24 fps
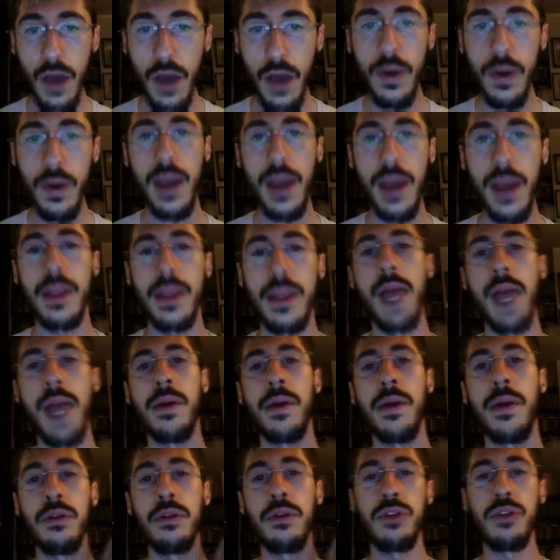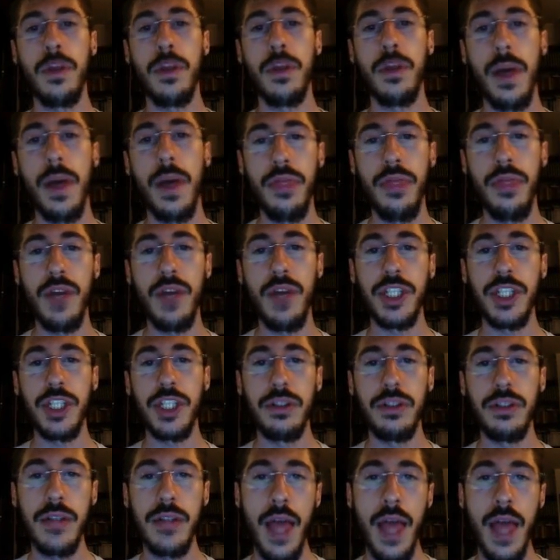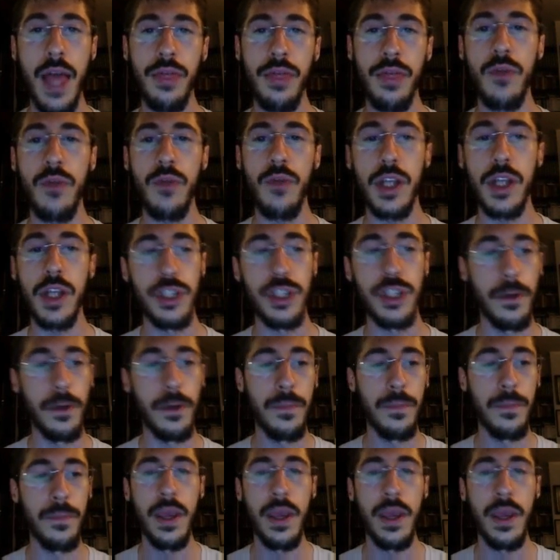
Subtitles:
okay, now I'm going to talk about threshold and ratio.